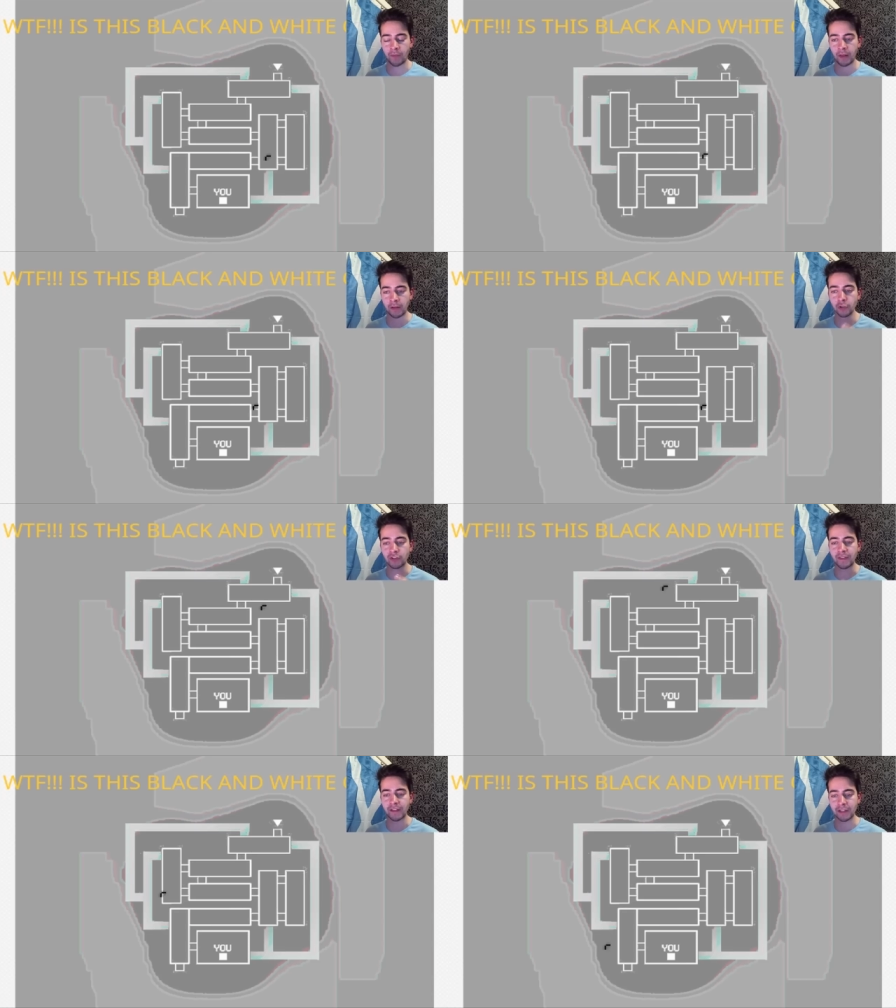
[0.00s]
the, it looks
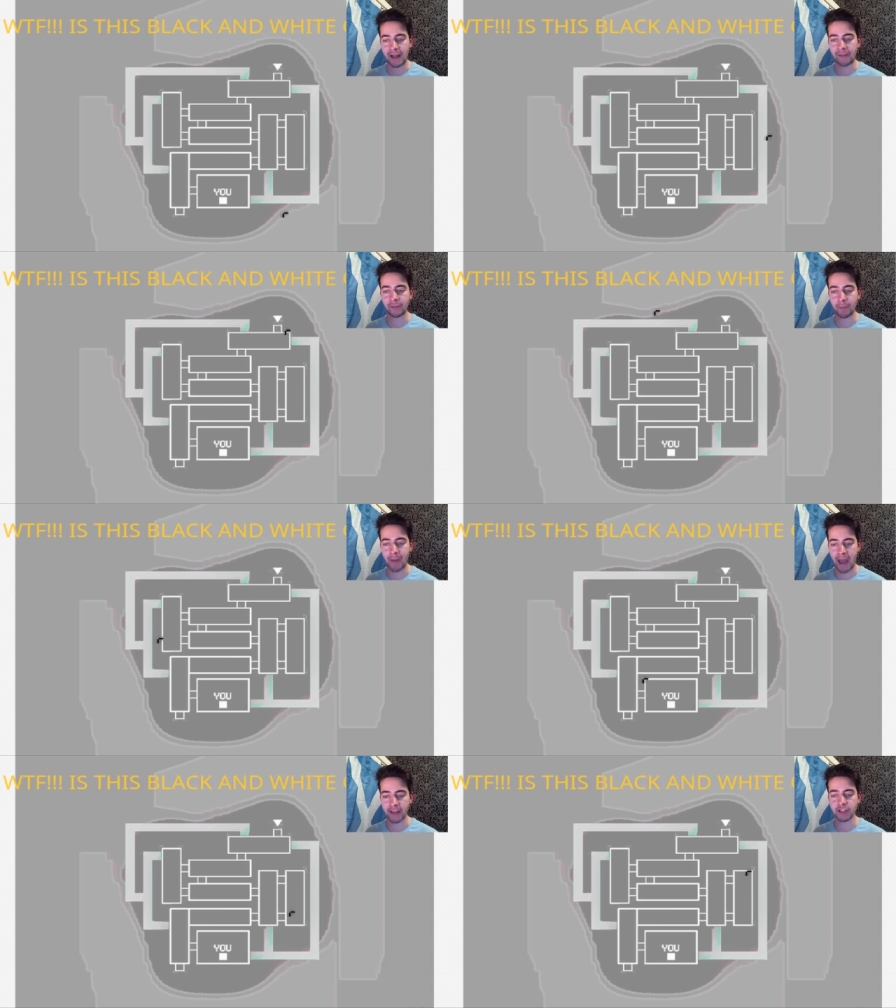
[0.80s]
like the land
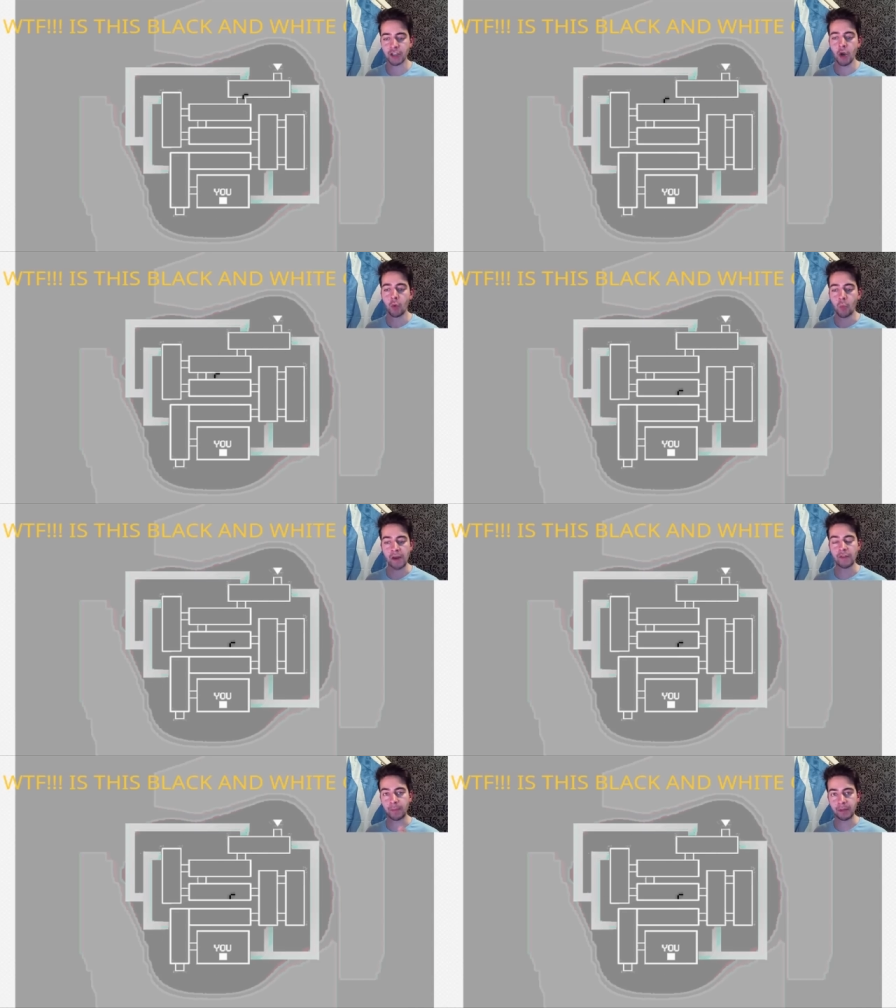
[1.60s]
mass
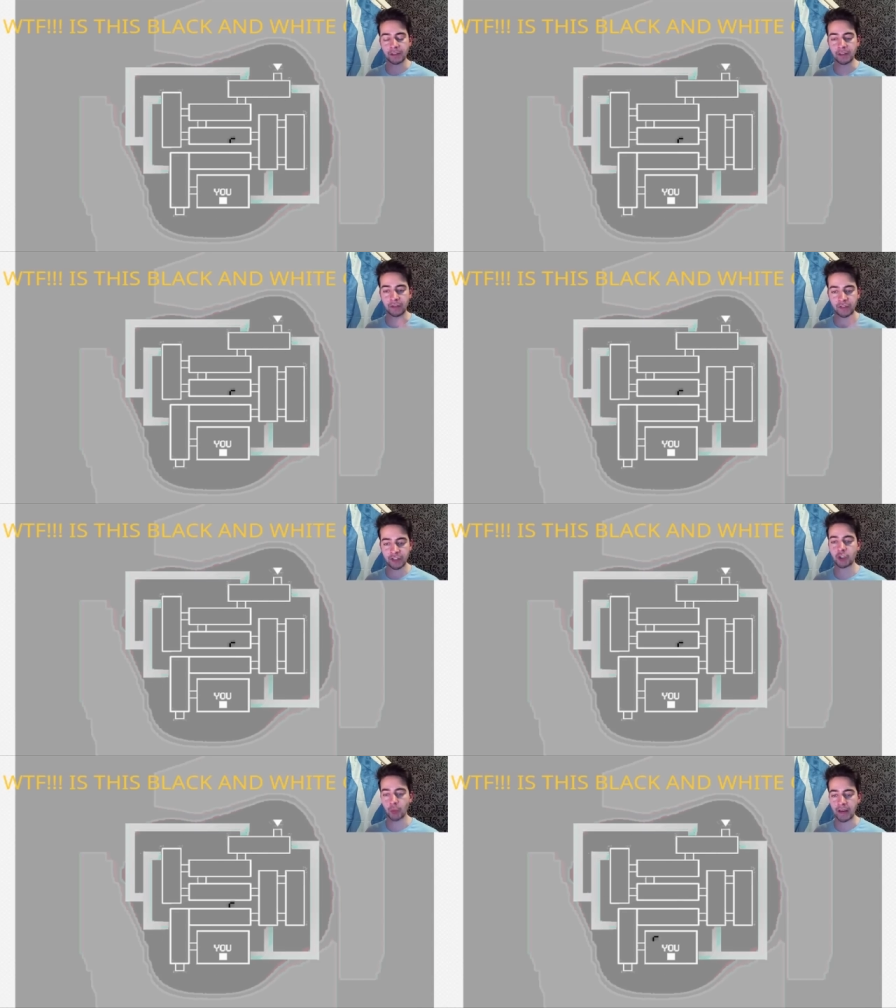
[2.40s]
where the building is
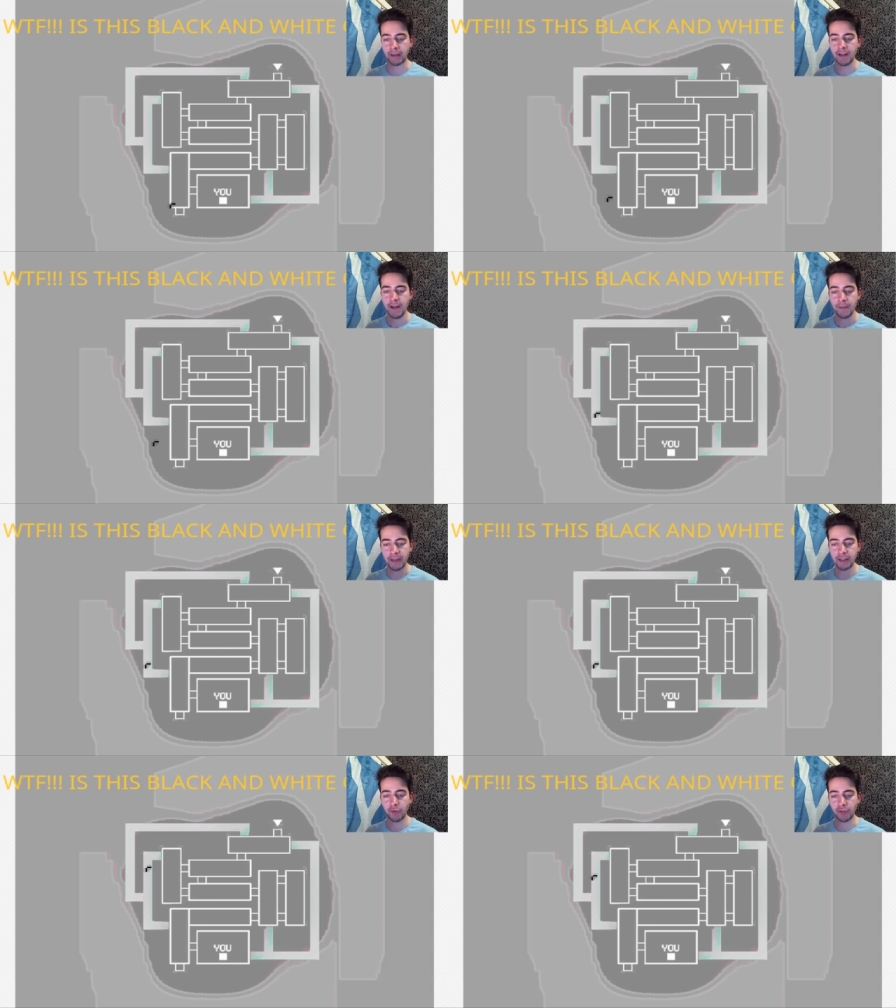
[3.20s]
situated
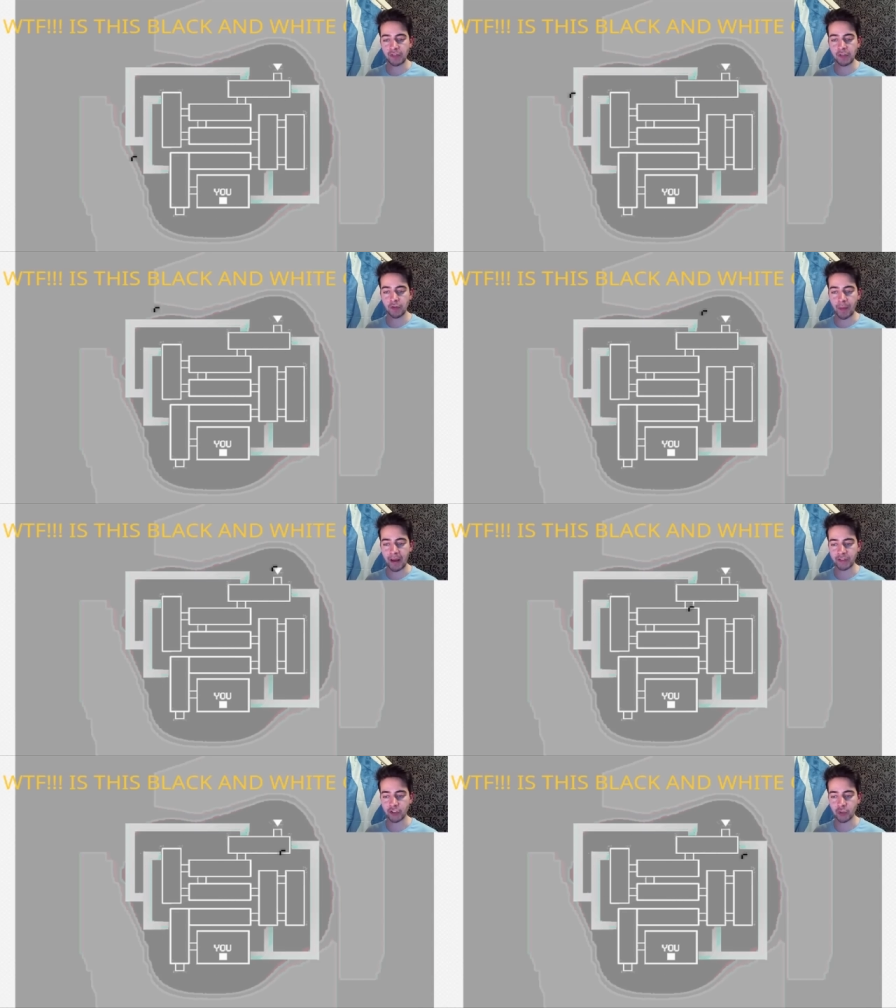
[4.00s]
then you've got the secret
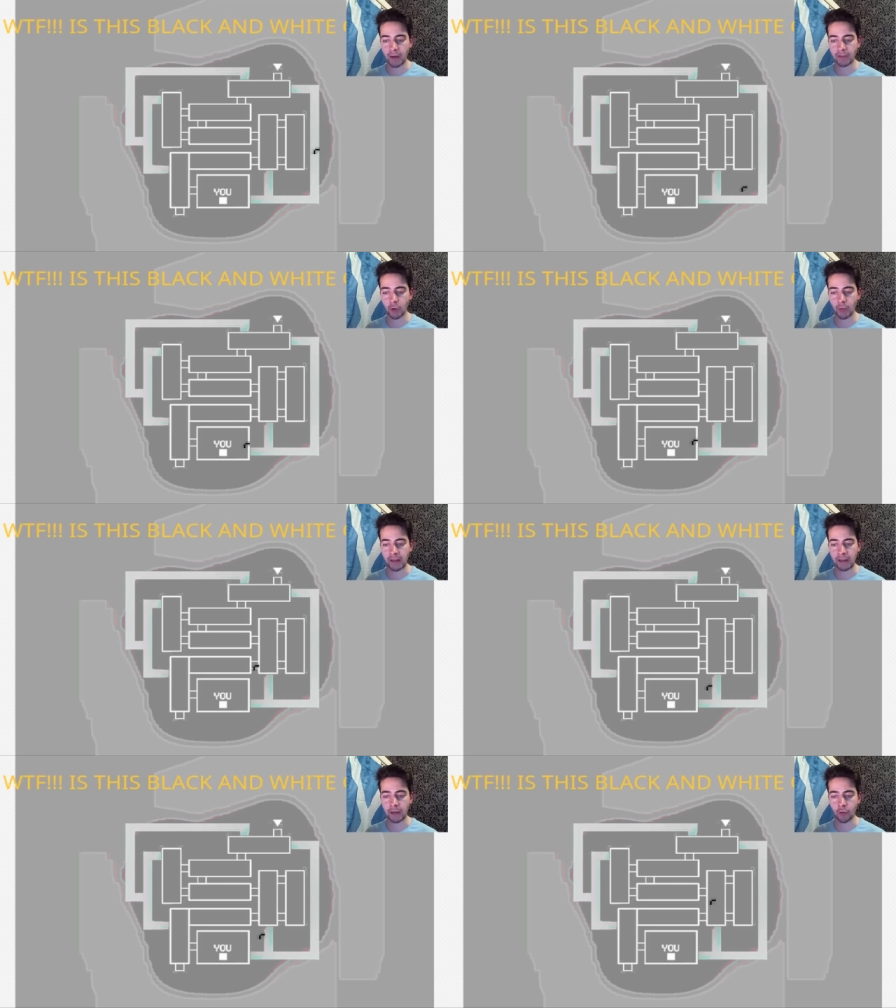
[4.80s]
passageways going
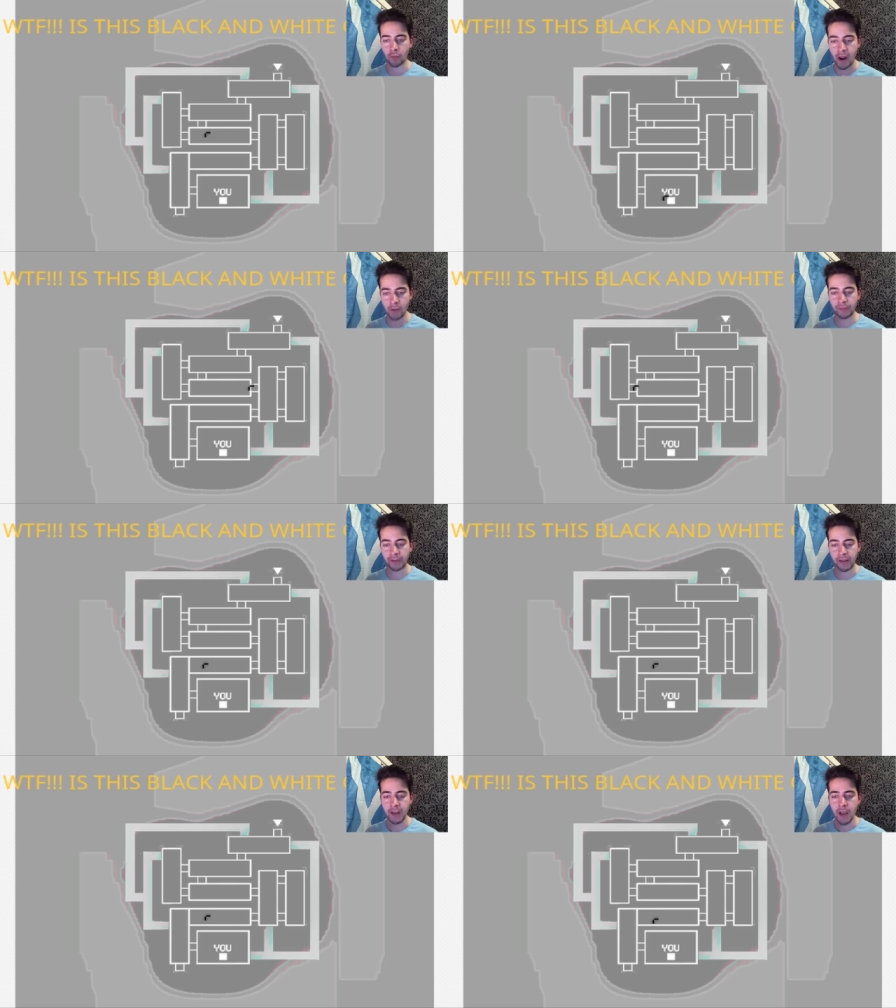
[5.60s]
in and around
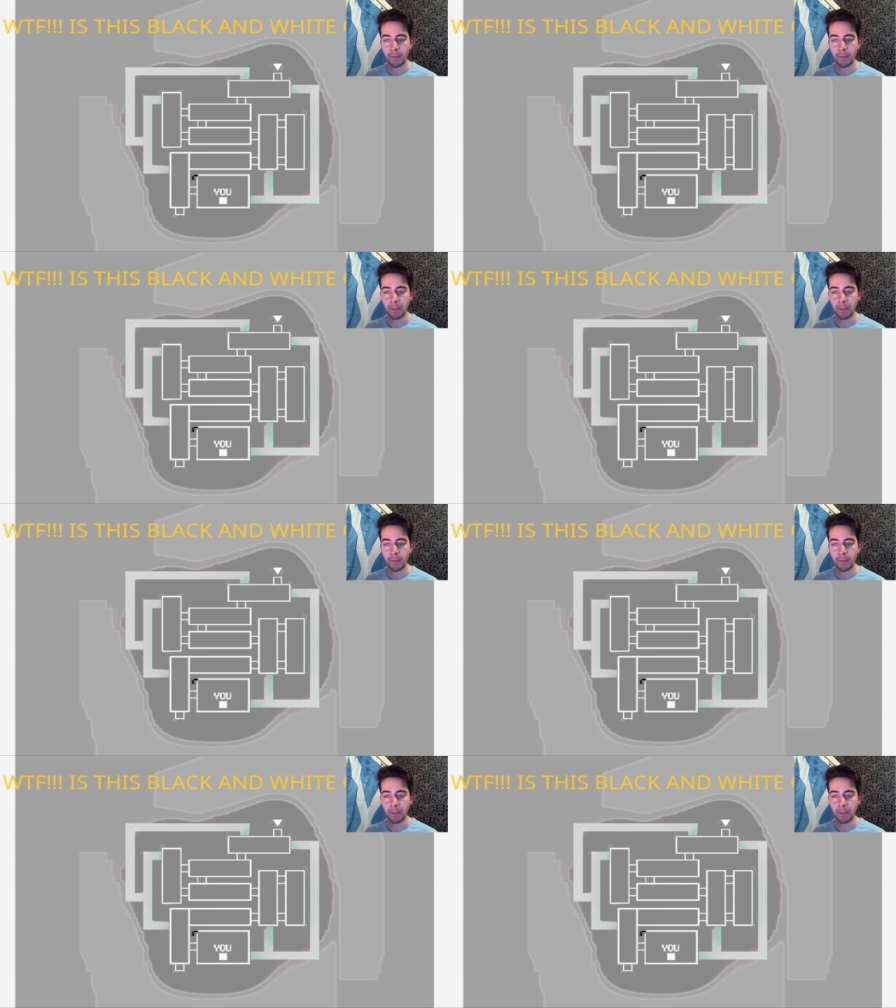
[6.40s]
it